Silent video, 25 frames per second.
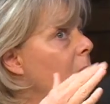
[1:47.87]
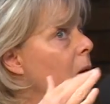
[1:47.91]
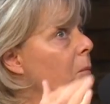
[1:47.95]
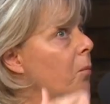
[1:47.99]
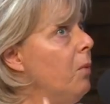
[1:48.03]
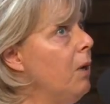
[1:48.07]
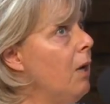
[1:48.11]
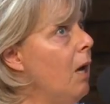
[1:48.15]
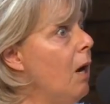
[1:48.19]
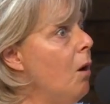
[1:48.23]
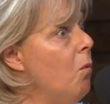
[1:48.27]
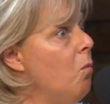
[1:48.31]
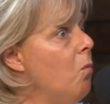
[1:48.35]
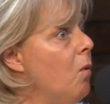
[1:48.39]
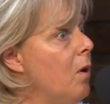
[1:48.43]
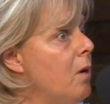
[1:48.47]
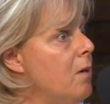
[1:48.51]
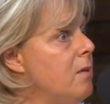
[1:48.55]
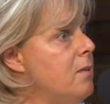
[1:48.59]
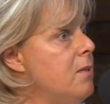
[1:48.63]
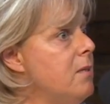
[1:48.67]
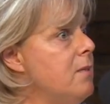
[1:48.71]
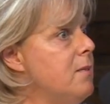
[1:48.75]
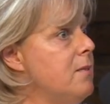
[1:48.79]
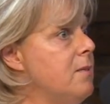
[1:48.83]
But I
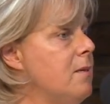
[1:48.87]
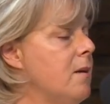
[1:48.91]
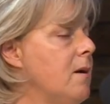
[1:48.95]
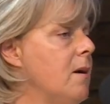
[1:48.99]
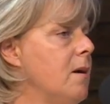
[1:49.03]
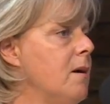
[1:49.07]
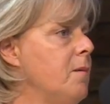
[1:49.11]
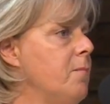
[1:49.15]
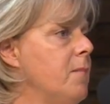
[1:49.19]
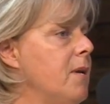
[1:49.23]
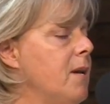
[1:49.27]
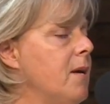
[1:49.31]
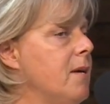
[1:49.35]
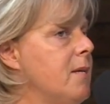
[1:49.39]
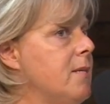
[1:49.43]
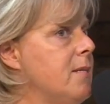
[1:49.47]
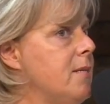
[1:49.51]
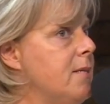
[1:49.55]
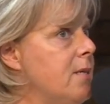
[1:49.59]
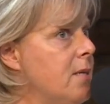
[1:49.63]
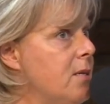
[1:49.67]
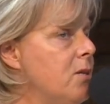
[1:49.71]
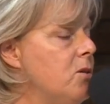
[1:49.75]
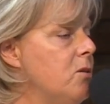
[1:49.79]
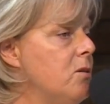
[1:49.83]
wanted time, and I
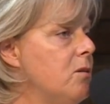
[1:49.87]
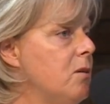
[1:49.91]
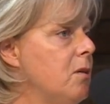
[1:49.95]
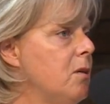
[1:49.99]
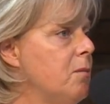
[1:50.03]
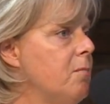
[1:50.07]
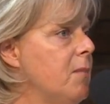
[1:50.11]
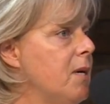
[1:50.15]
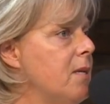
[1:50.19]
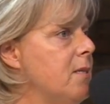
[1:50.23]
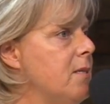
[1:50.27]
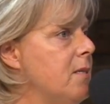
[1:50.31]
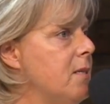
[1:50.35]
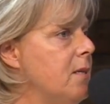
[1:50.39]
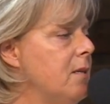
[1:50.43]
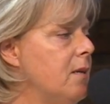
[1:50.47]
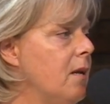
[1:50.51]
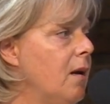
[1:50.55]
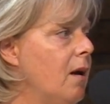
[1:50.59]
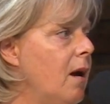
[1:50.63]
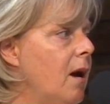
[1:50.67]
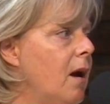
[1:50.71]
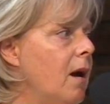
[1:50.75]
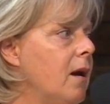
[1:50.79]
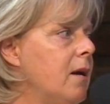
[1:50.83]
said to him, I
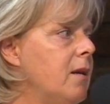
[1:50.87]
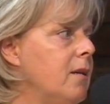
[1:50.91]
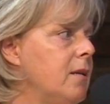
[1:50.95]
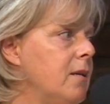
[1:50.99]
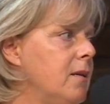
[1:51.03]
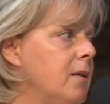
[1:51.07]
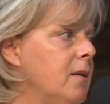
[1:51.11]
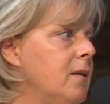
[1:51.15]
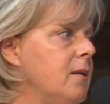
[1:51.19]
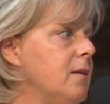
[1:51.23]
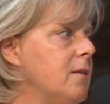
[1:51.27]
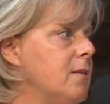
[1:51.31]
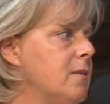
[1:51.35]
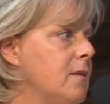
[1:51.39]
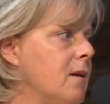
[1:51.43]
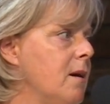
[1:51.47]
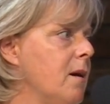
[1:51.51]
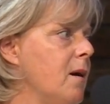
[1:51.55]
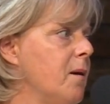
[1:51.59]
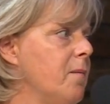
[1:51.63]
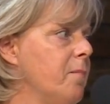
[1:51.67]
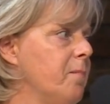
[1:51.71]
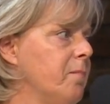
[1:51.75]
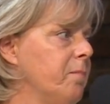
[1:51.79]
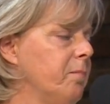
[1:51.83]
need
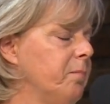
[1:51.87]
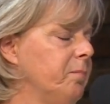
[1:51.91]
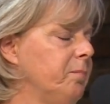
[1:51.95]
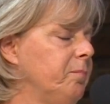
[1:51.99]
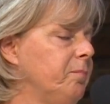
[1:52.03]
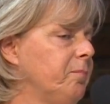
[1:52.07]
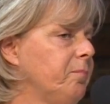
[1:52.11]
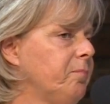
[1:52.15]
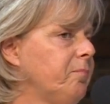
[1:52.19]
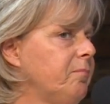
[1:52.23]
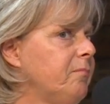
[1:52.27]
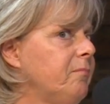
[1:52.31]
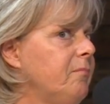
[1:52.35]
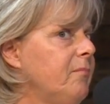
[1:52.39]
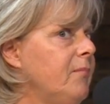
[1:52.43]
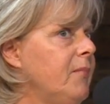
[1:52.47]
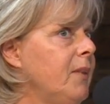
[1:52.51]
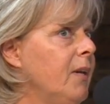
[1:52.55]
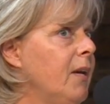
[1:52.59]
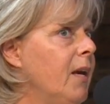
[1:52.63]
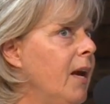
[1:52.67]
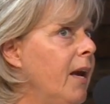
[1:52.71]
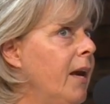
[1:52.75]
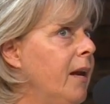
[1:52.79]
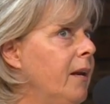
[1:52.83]
time.
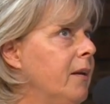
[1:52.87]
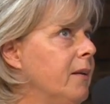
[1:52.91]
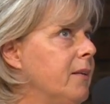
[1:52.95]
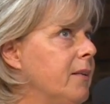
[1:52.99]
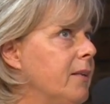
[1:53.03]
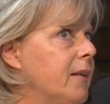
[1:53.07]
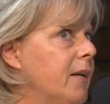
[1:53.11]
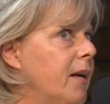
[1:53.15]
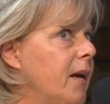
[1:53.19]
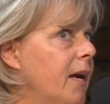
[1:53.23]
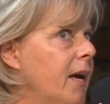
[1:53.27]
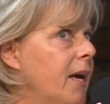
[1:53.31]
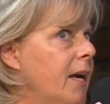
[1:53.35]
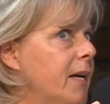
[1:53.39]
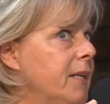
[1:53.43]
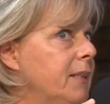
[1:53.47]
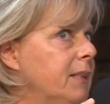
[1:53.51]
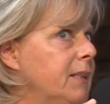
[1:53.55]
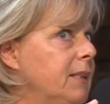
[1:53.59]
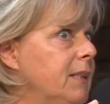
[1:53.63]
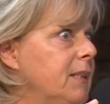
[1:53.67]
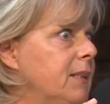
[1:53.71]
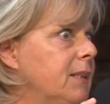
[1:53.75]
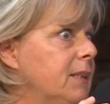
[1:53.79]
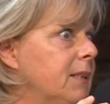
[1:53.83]
And I
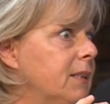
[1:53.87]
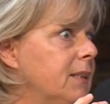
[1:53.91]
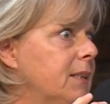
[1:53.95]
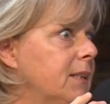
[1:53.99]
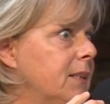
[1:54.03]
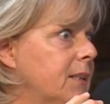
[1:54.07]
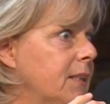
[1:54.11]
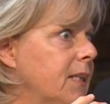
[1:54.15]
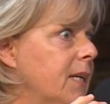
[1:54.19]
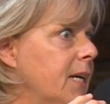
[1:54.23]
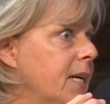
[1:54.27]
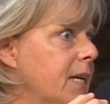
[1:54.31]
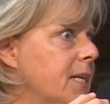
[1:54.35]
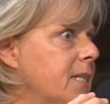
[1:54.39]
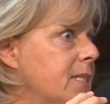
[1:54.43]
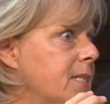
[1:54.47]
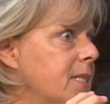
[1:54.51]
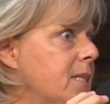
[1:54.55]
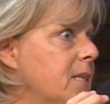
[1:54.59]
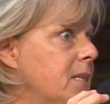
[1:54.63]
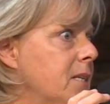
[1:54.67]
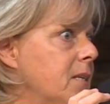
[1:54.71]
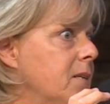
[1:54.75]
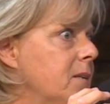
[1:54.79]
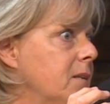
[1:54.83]
said
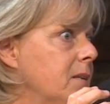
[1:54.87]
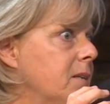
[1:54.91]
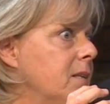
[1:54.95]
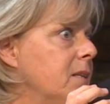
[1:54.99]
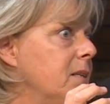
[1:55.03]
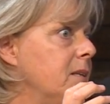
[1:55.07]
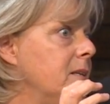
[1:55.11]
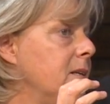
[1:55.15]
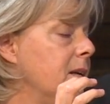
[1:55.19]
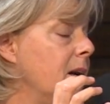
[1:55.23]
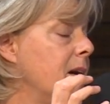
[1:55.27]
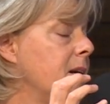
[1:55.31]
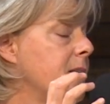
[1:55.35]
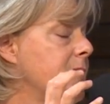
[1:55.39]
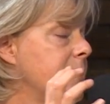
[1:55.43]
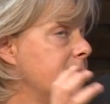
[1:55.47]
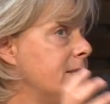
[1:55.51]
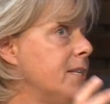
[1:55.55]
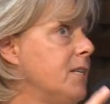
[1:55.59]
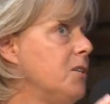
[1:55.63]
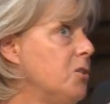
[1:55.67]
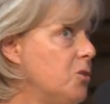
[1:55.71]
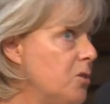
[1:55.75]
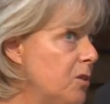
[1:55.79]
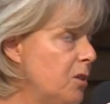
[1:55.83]

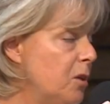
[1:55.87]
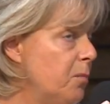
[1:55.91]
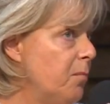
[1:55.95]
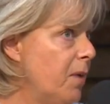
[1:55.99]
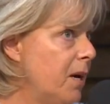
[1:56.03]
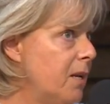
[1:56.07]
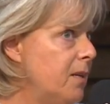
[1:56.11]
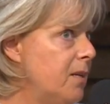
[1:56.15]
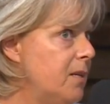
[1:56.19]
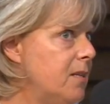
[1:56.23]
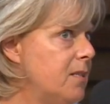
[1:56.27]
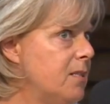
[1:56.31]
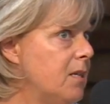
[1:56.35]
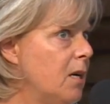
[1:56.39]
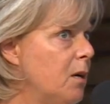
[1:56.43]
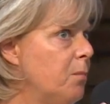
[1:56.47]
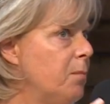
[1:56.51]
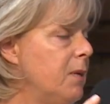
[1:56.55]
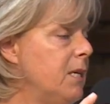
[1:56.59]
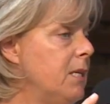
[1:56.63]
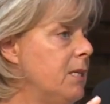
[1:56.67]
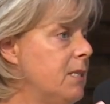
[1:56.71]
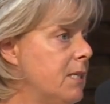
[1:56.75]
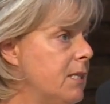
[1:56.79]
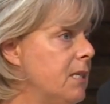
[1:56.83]
to him, I need time,
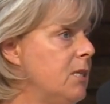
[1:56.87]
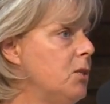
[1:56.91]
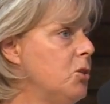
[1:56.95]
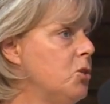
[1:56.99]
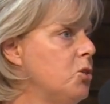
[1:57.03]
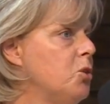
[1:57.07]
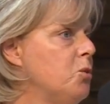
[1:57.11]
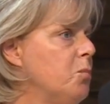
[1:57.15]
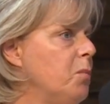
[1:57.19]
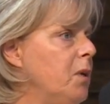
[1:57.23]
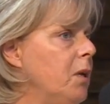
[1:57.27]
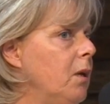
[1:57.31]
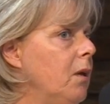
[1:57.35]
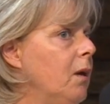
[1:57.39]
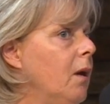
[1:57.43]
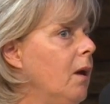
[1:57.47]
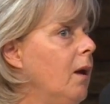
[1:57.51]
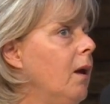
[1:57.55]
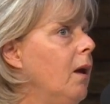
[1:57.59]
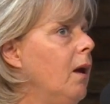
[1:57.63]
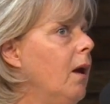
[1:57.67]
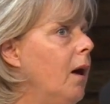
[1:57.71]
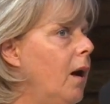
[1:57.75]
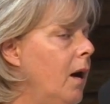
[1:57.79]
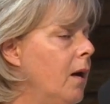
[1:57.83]
he said to me,
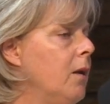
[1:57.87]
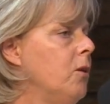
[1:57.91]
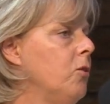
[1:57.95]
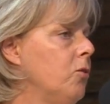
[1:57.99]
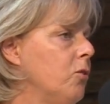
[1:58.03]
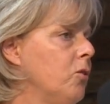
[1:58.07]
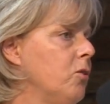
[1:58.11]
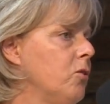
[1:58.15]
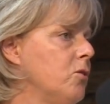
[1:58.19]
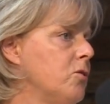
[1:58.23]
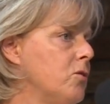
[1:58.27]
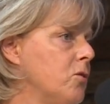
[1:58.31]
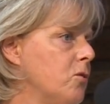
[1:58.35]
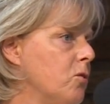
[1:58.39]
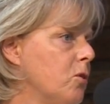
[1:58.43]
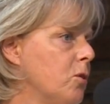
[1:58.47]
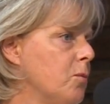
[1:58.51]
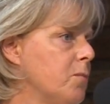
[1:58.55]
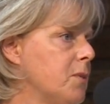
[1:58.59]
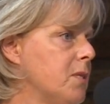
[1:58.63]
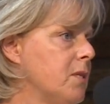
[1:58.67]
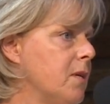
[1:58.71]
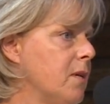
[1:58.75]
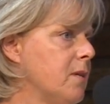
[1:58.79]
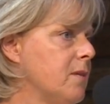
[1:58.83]
under no
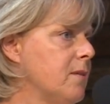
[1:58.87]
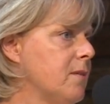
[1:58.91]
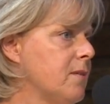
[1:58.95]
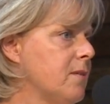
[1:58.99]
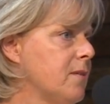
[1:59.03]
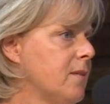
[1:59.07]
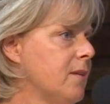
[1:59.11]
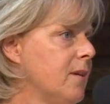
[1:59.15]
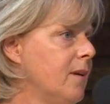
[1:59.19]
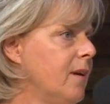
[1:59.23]
circumstance.